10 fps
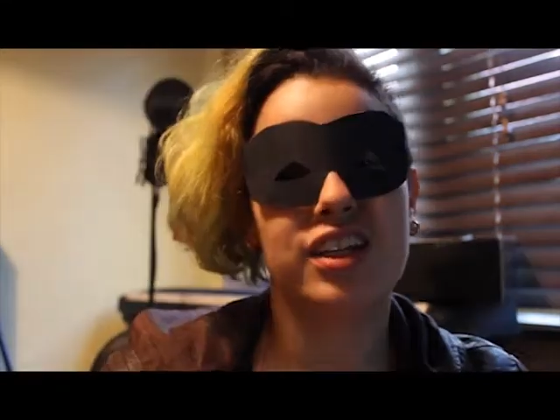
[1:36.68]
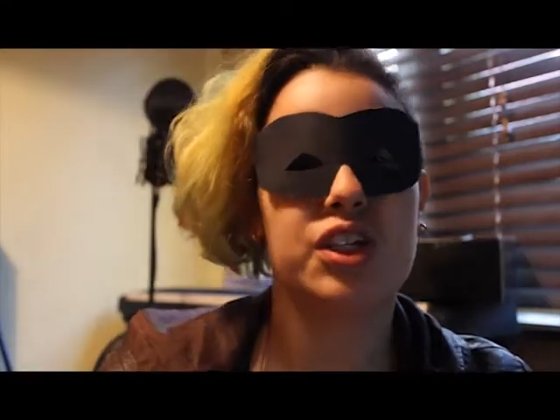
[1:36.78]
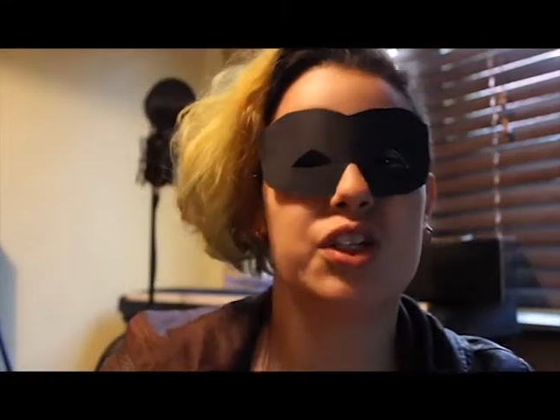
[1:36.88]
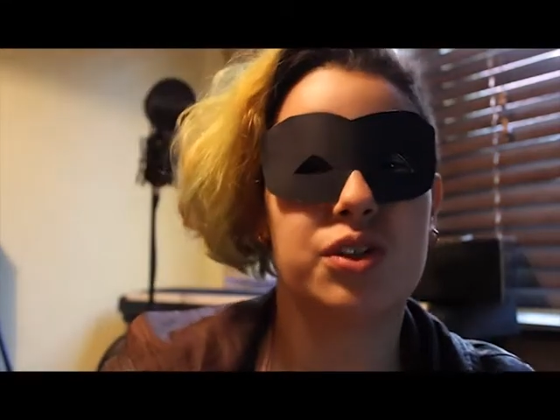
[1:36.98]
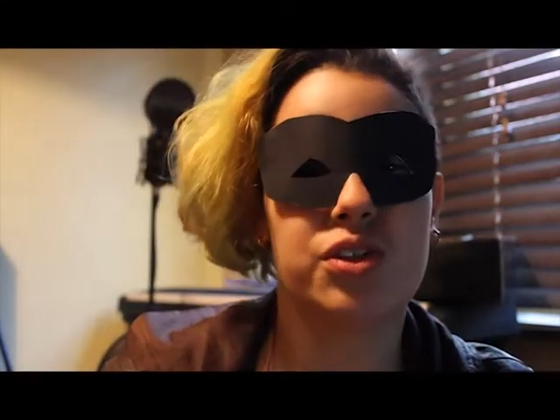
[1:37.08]
other
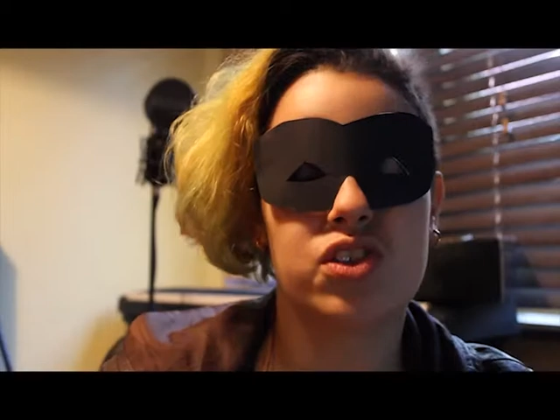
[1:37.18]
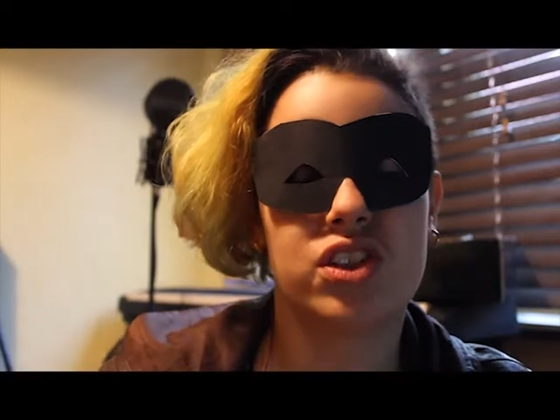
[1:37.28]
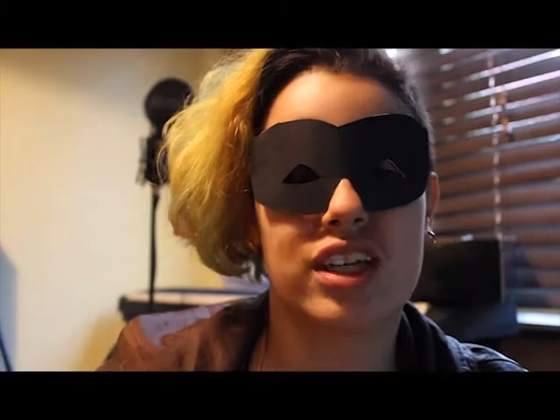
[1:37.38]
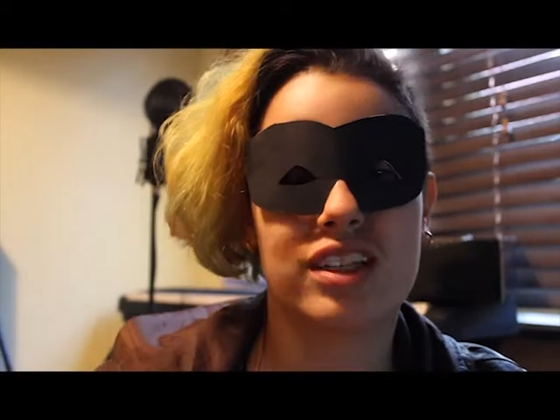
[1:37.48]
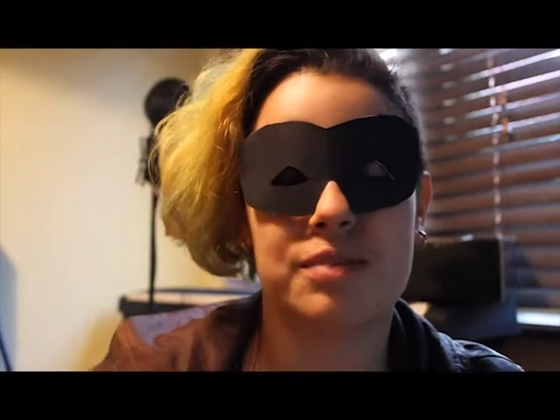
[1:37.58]
huge
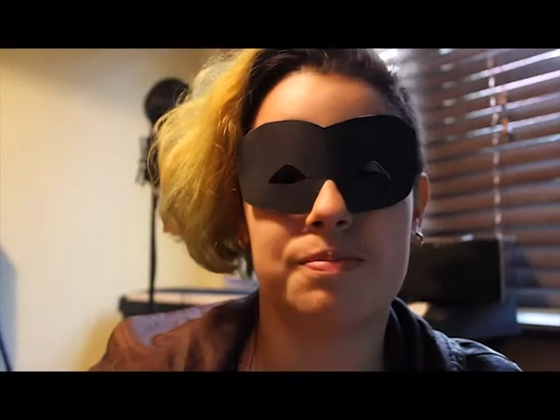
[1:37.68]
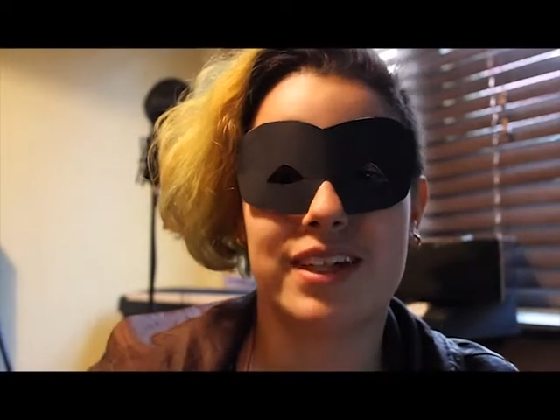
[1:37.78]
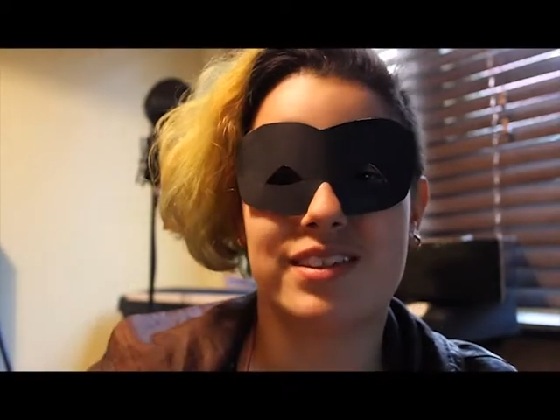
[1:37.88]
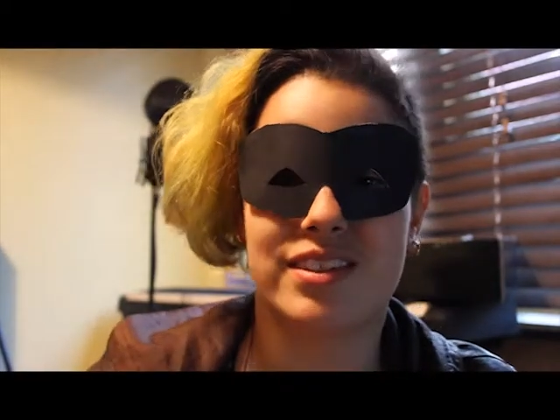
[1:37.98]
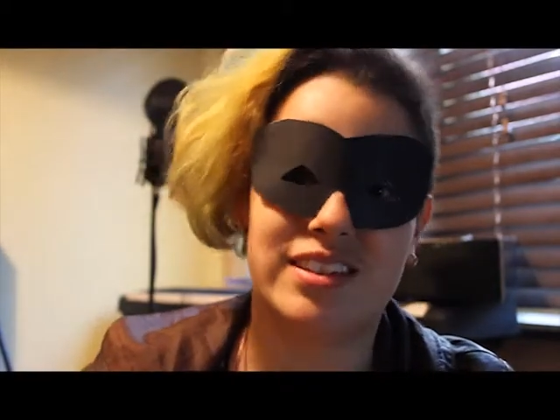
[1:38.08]
thing that
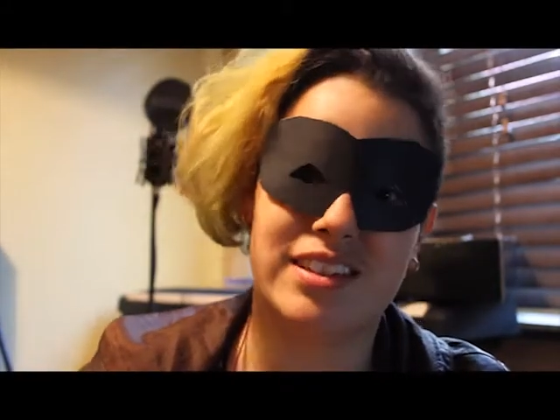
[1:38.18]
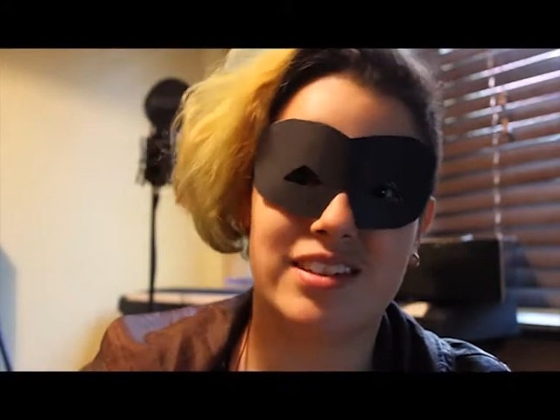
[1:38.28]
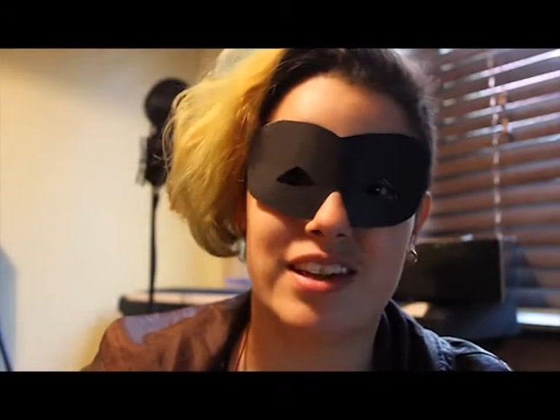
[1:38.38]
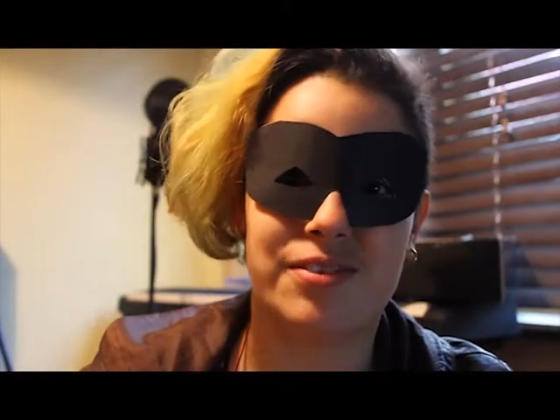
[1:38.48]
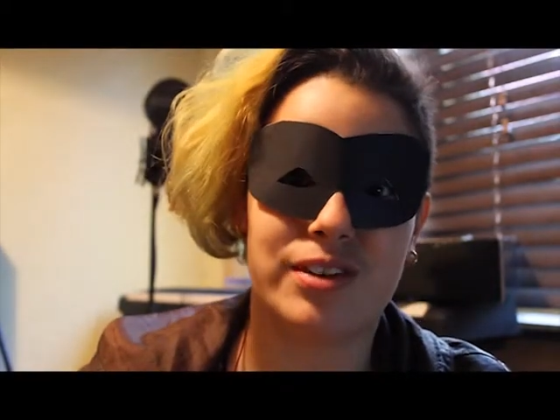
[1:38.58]
makes
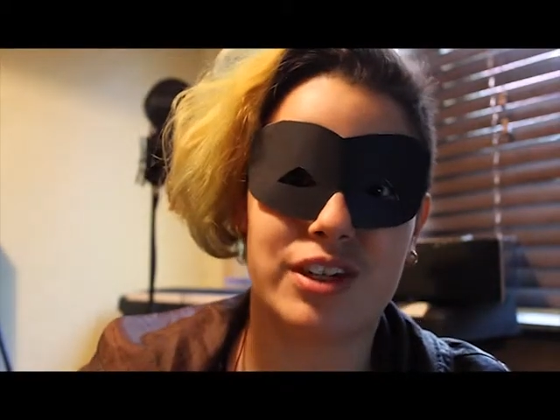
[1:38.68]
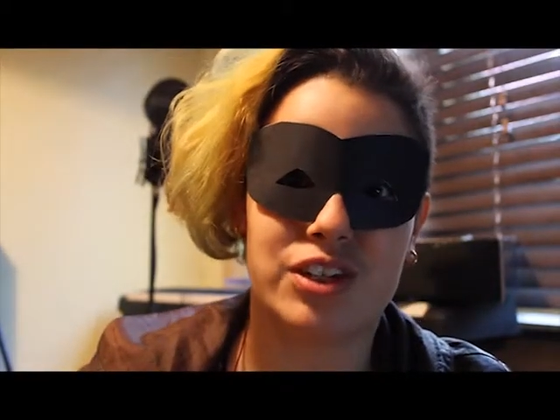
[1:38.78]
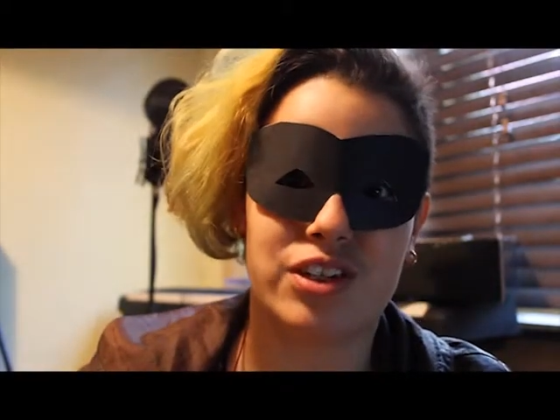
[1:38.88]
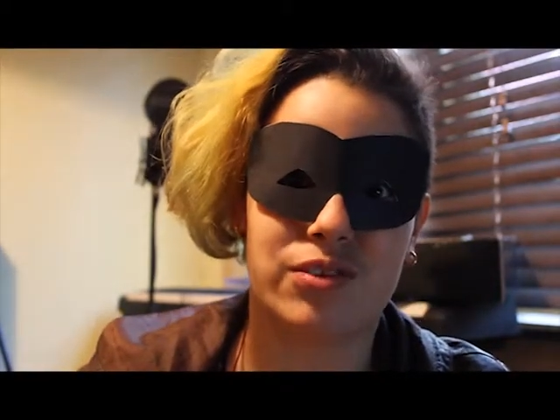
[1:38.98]
this definition